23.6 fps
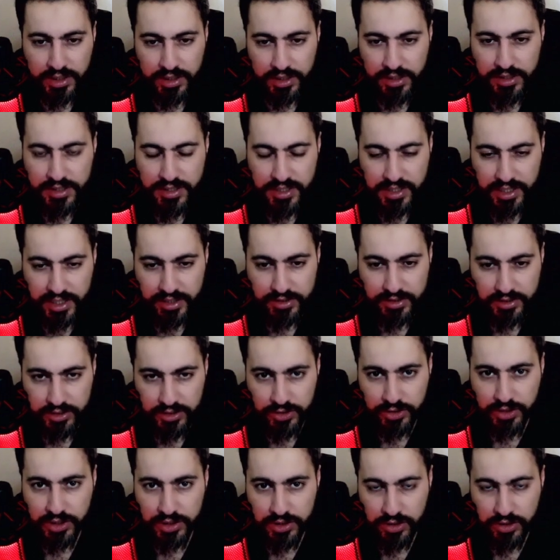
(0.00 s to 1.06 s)
is that
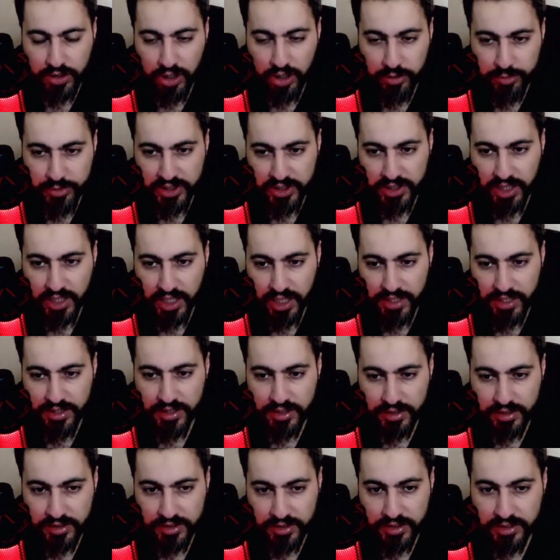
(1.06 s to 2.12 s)
you could copy
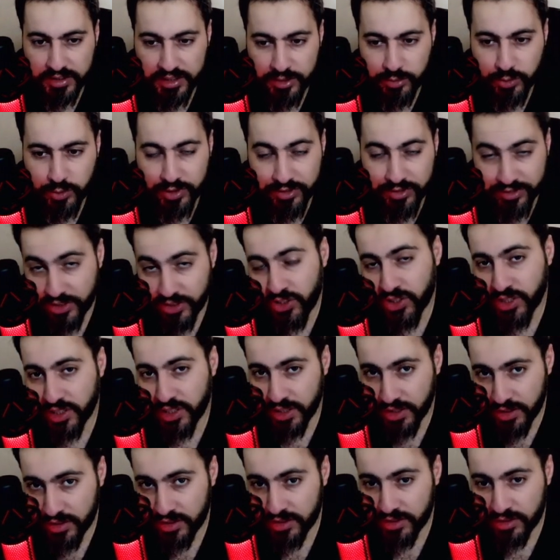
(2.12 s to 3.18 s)
either the team we're
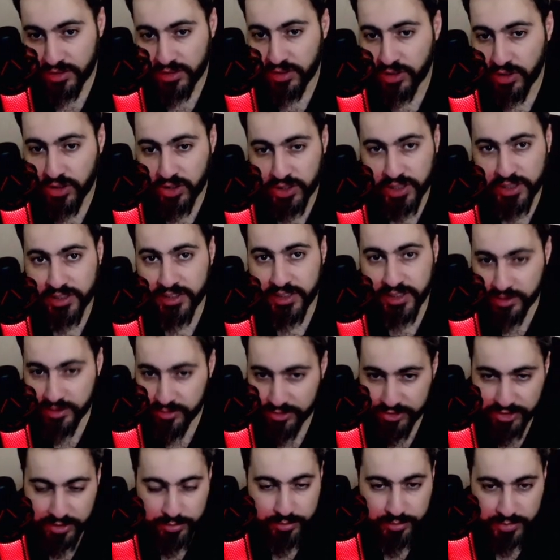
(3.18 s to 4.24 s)
featuring or a team
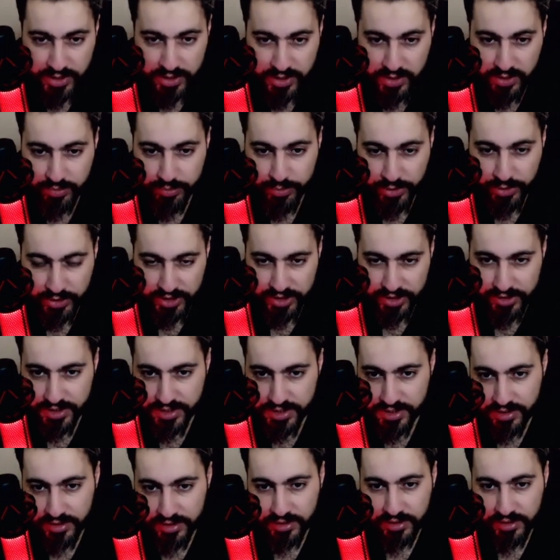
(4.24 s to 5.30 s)
from his
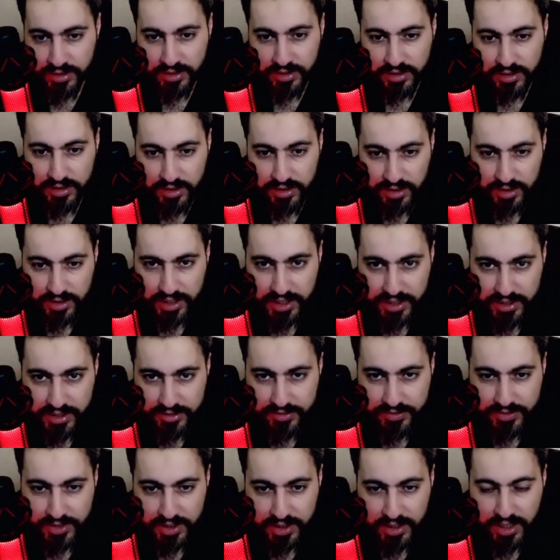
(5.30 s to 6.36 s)
opponents. Okay,
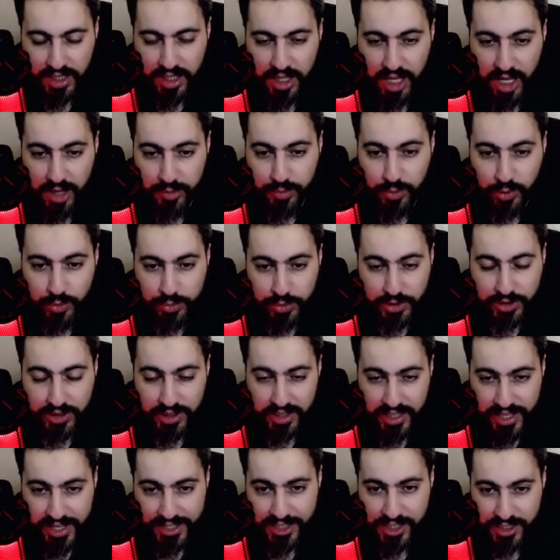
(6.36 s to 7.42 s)
Boomburger
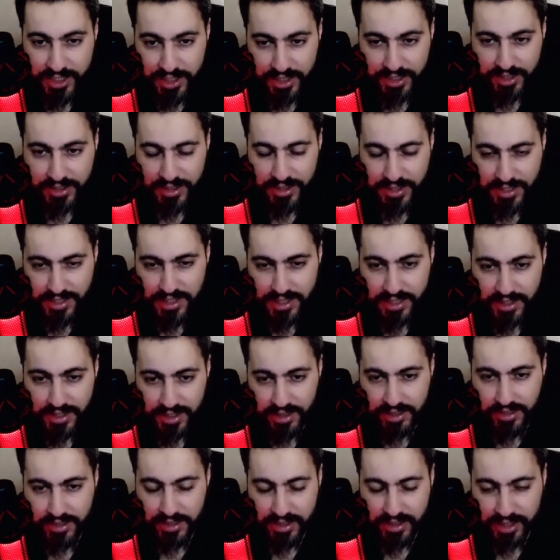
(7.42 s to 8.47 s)
actually hit insanely
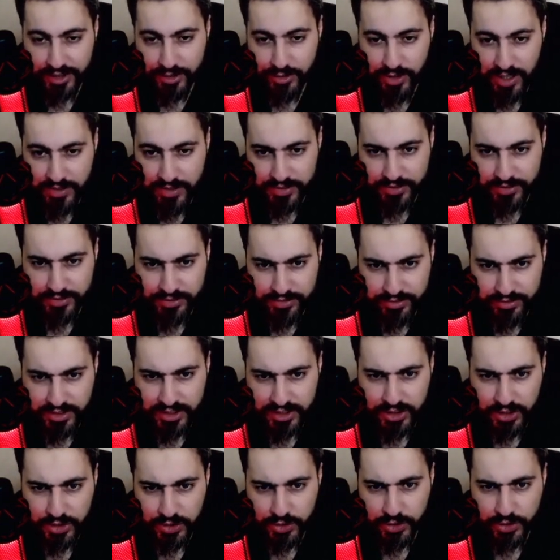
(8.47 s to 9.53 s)
hard. I do have a
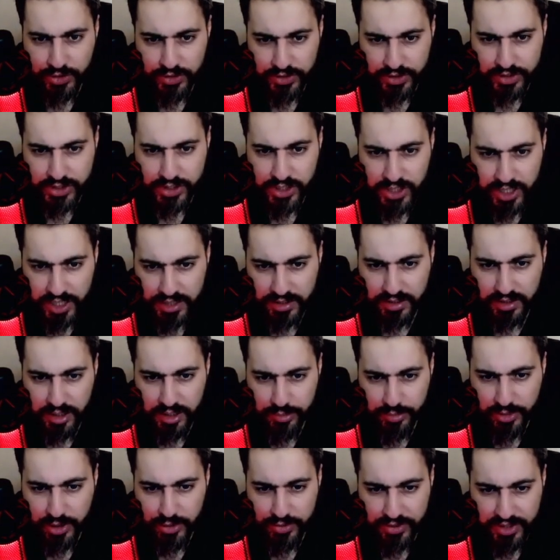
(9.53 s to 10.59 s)
video on the channel
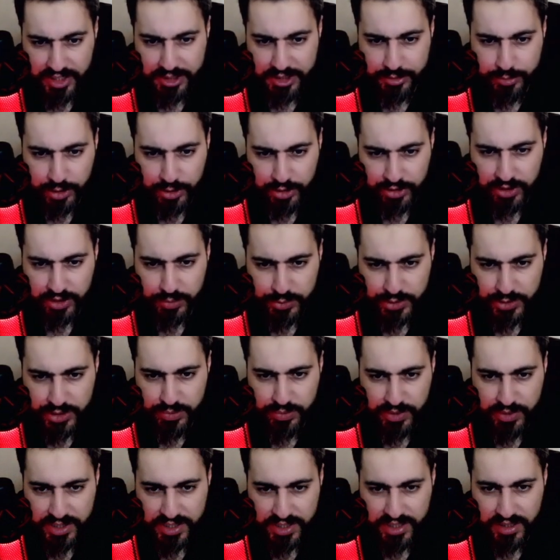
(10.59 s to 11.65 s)
about that Pokemon. It's
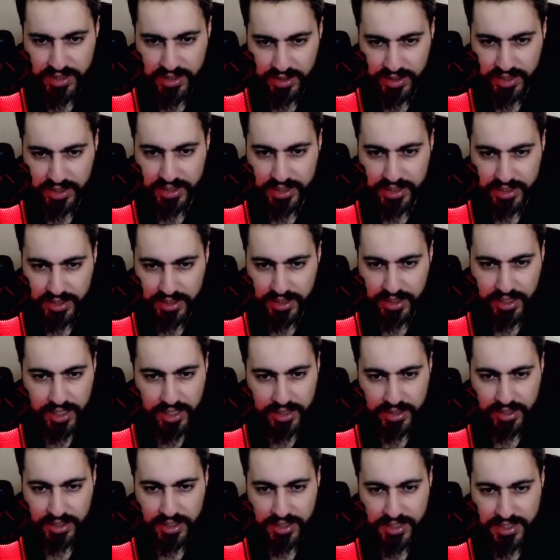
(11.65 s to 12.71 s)
basically like
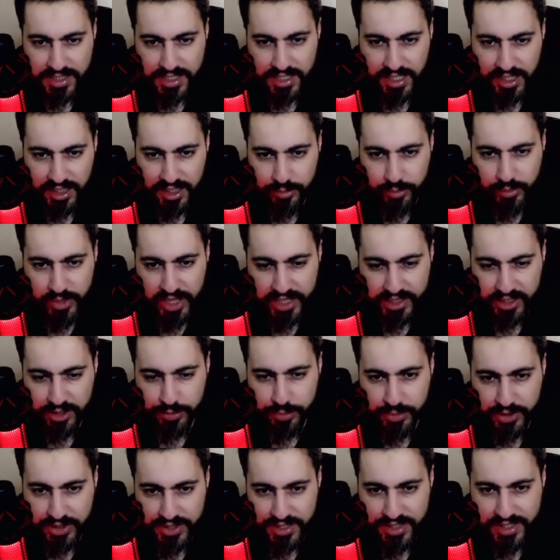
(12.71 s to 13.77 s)
an XL
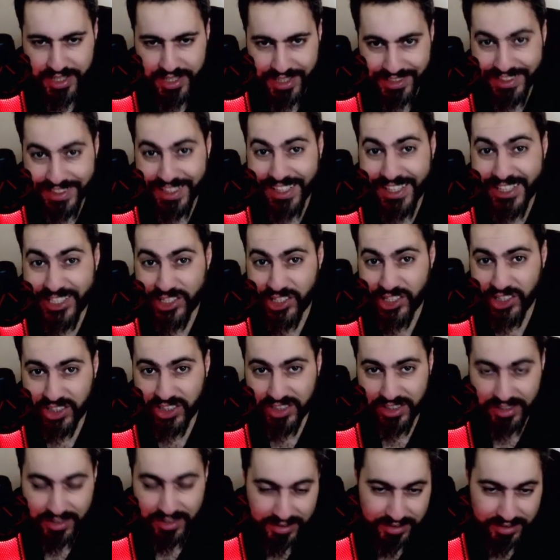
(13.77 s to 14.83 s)
Mandibuzz that hits
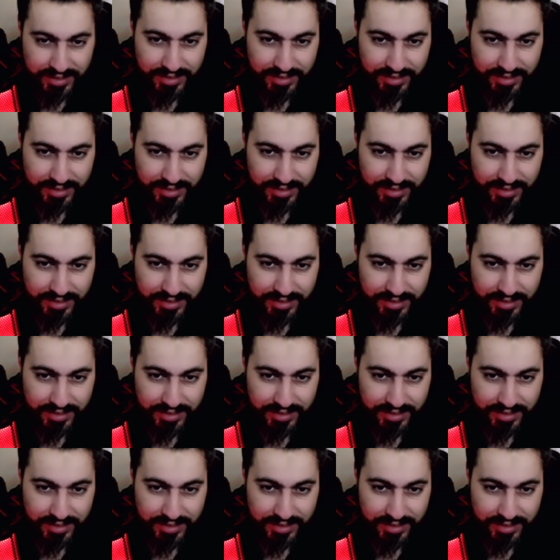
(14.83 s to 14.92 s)
hard.